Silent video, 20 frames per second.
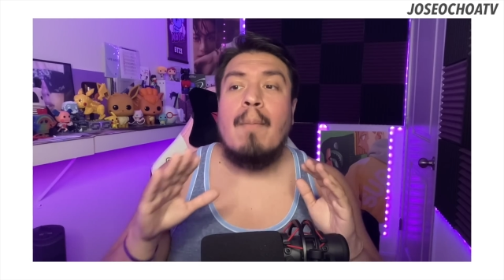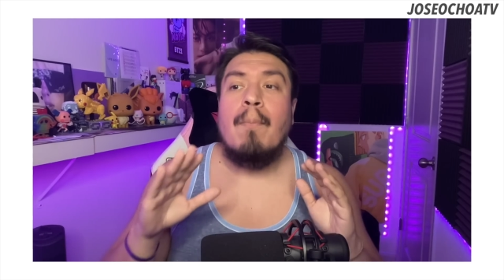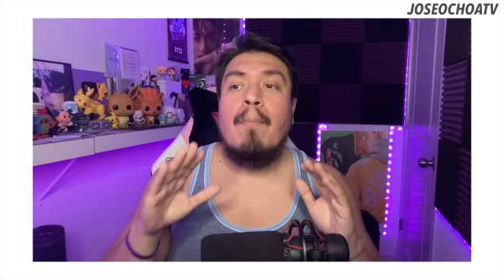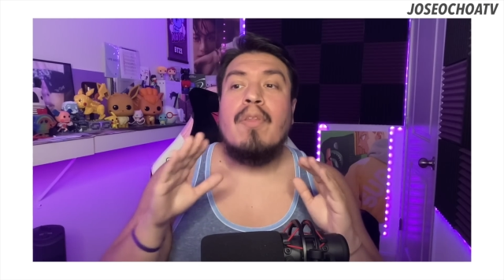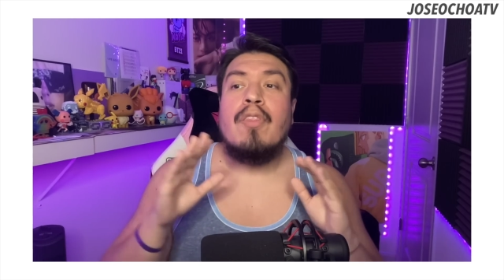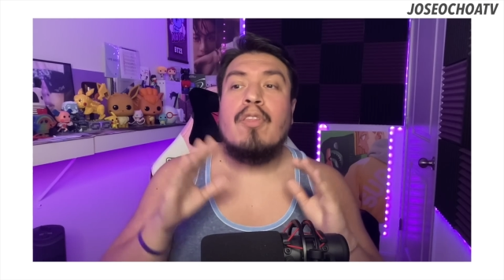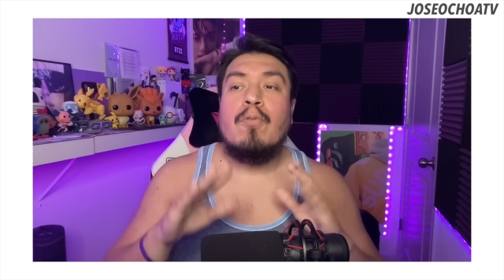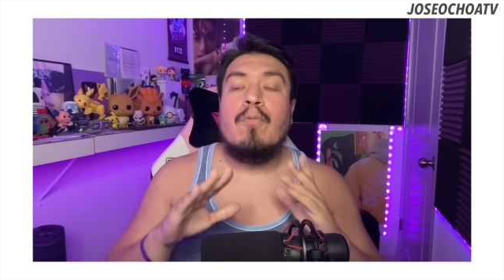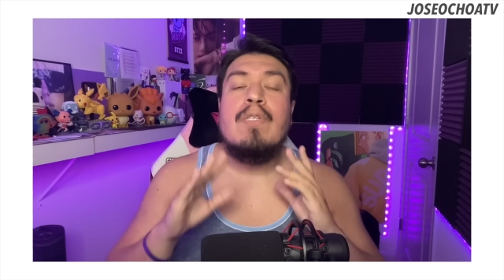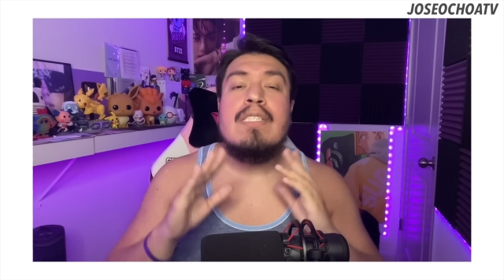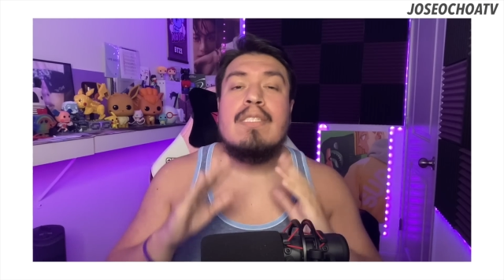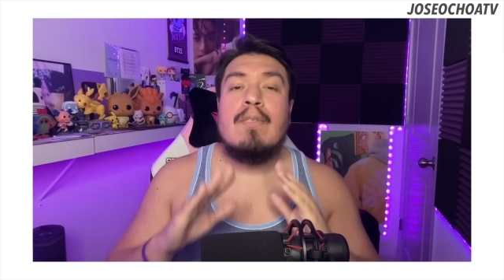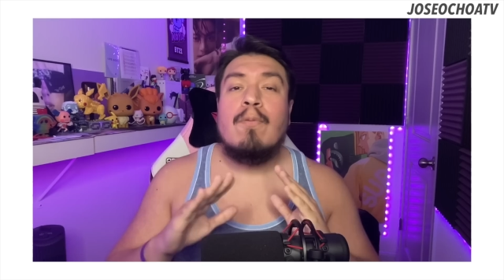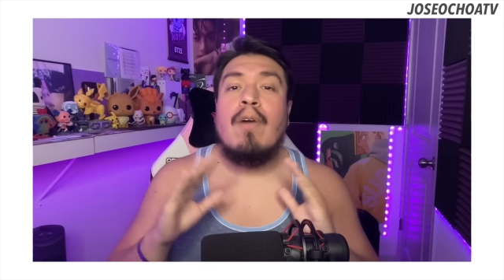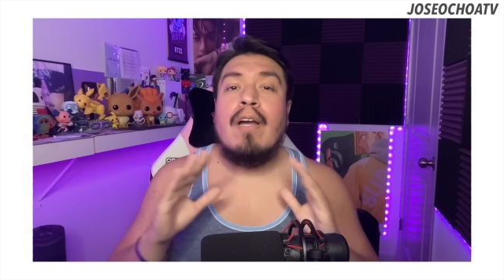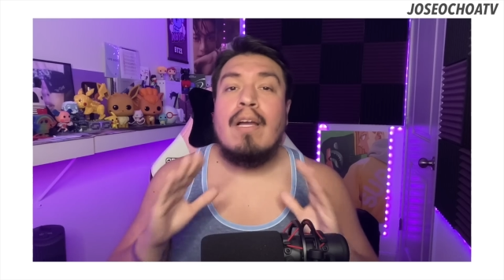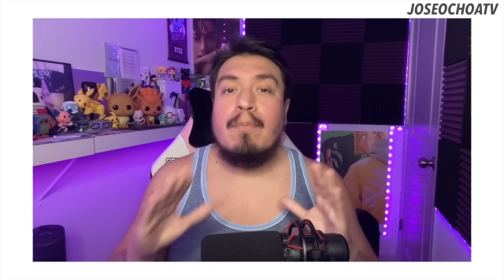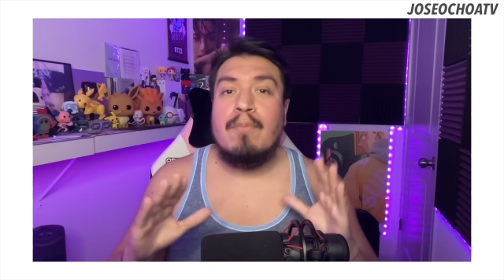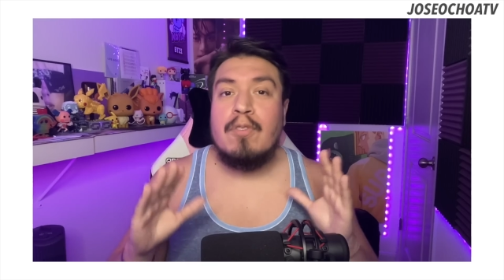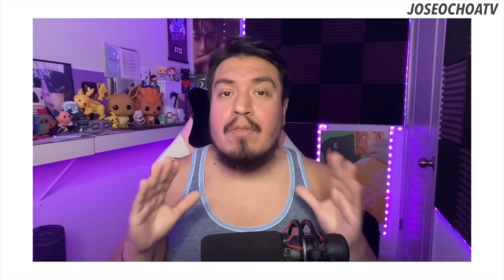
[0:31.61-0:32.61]
But the reason
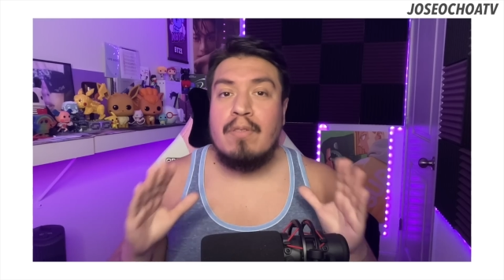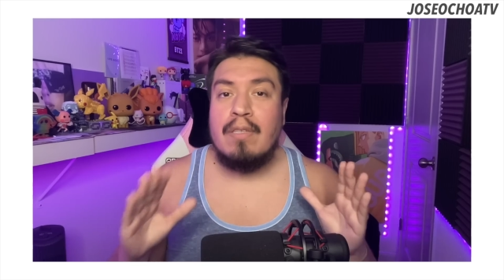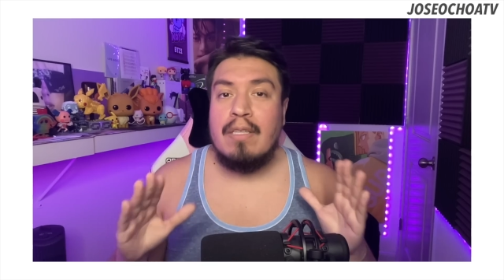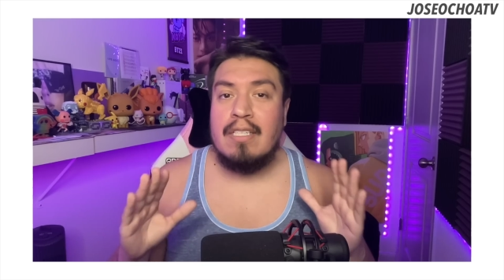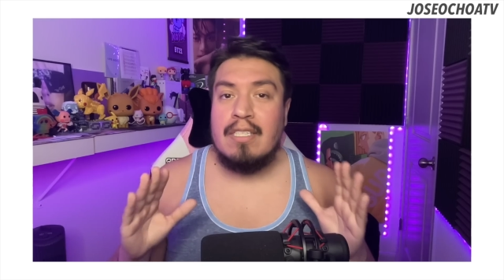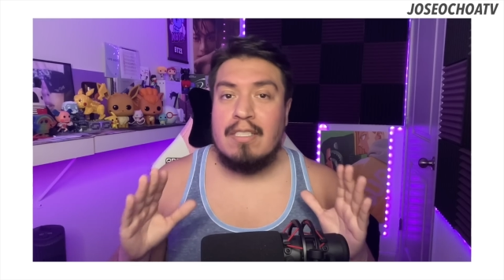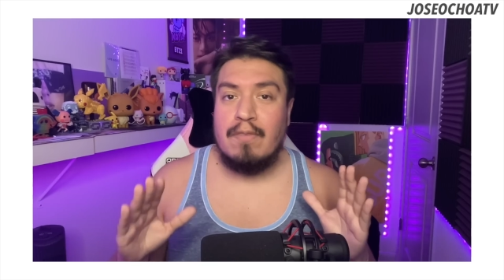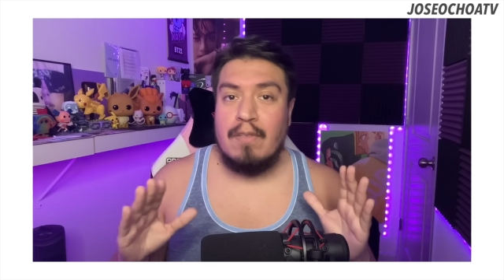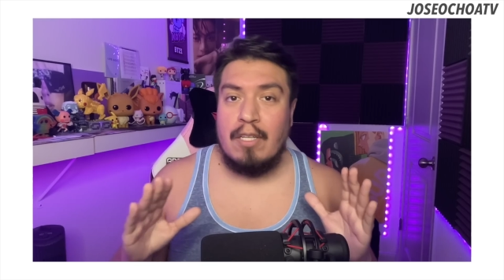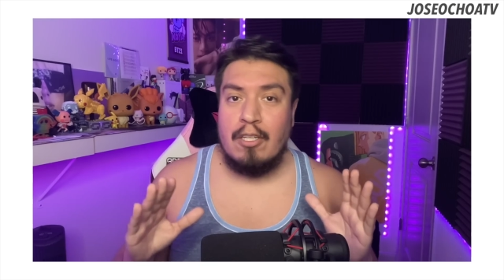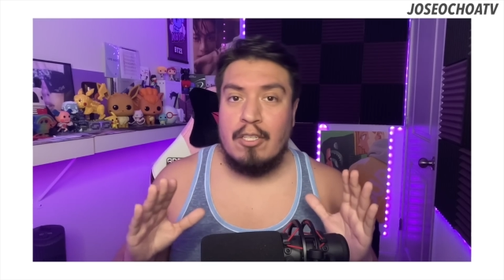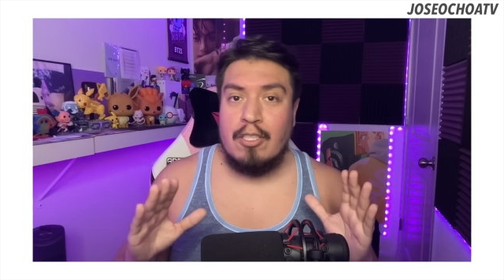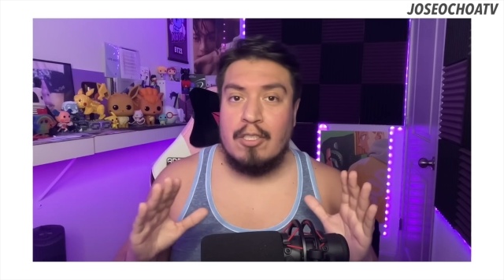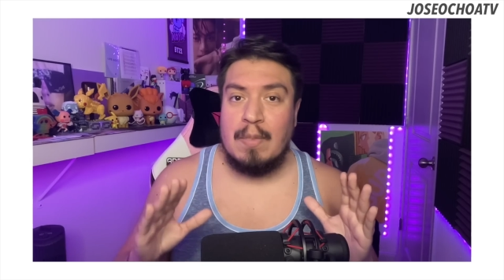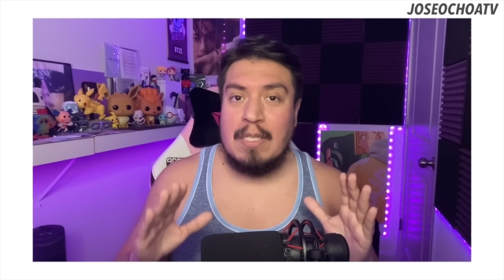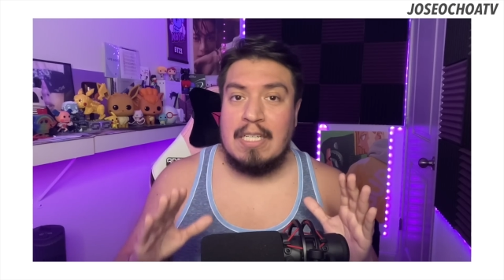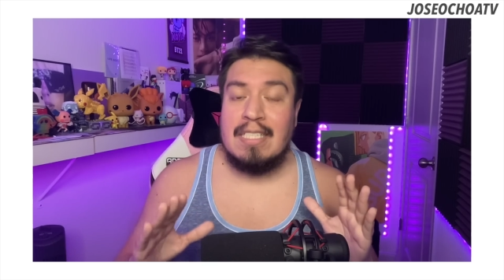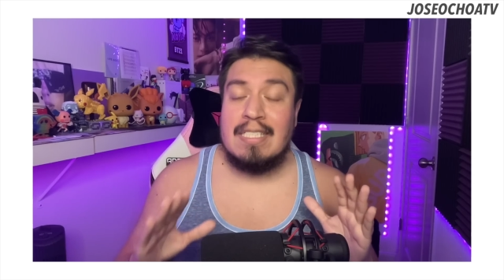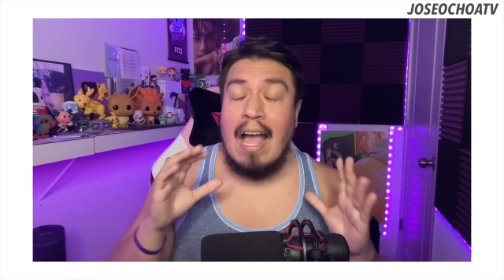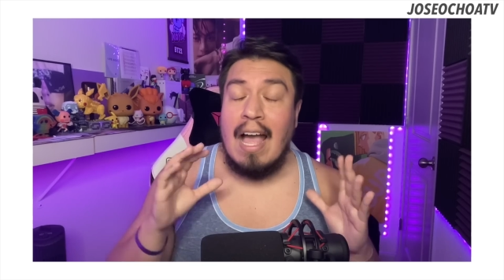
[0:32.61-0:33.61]
why I'm doing this video is
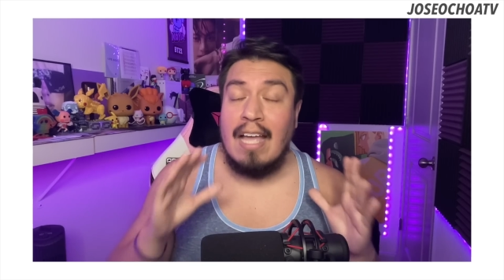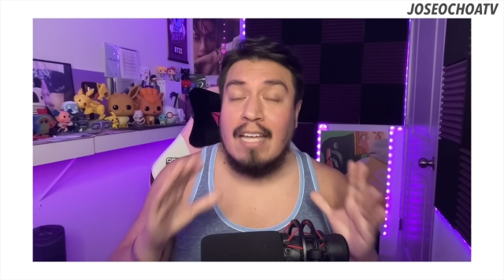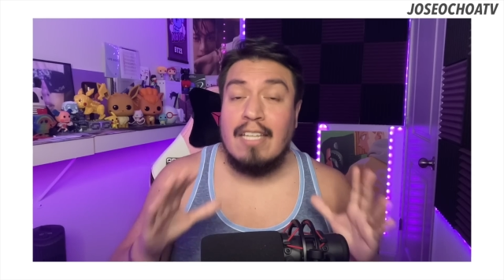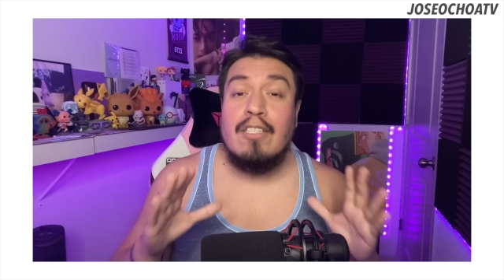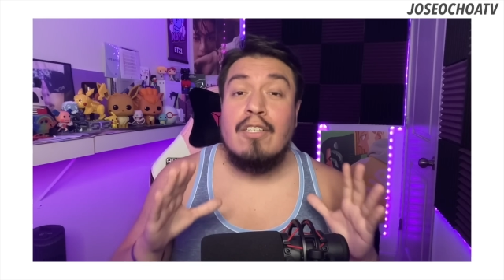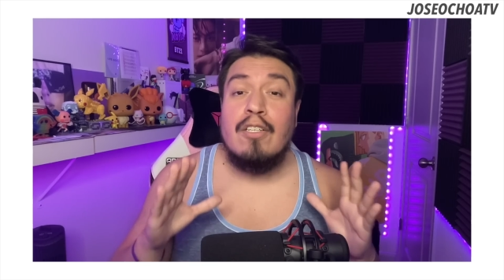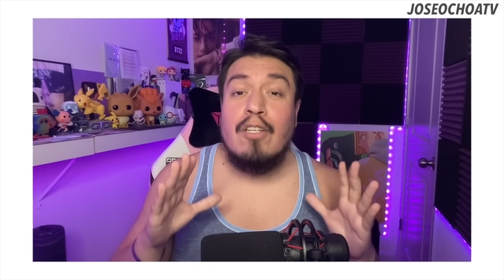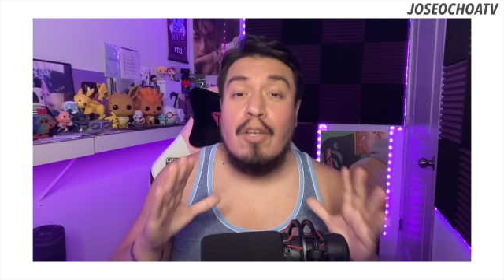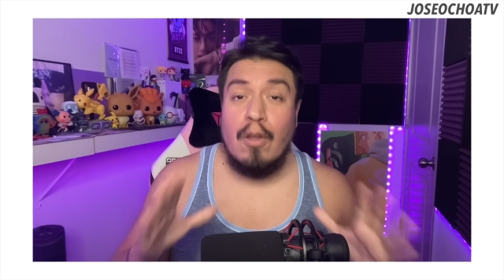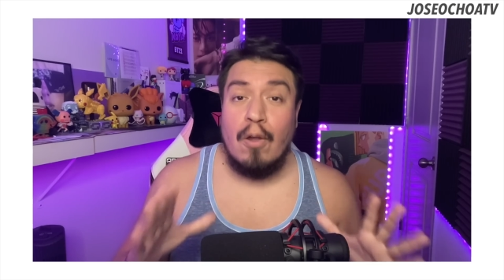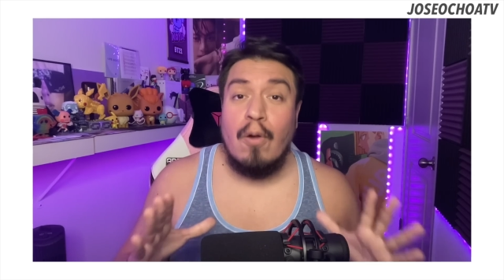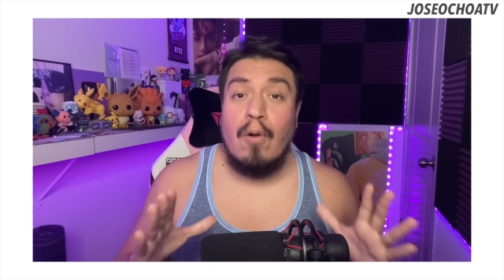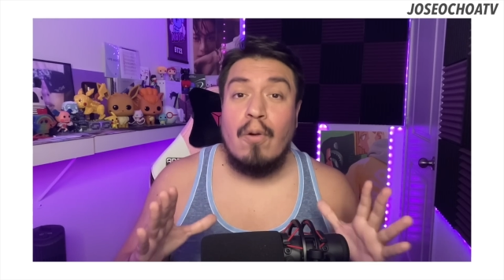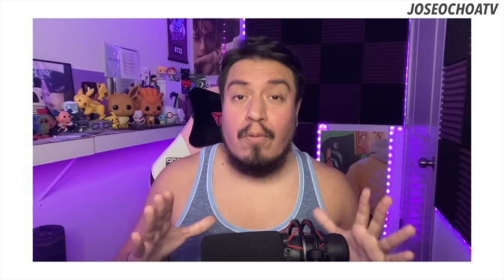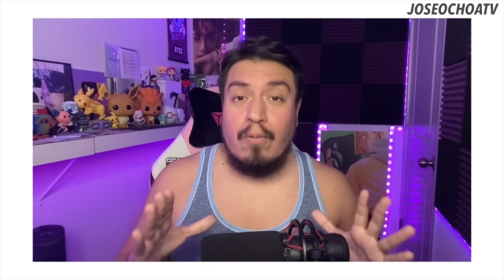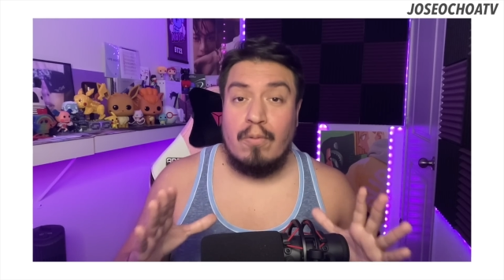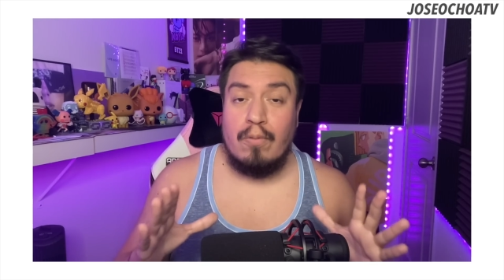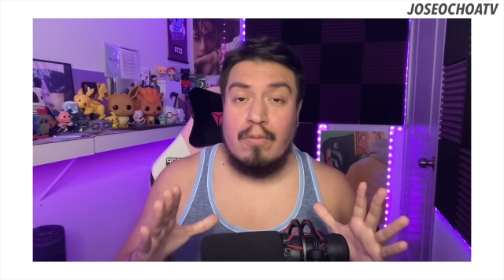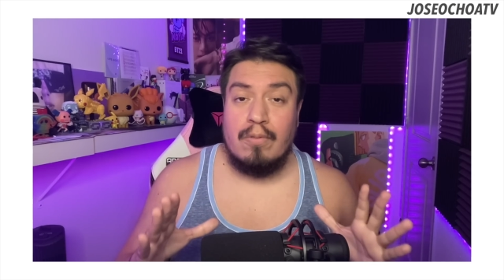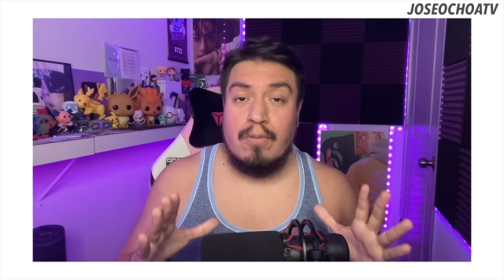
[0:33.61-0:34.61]
because I know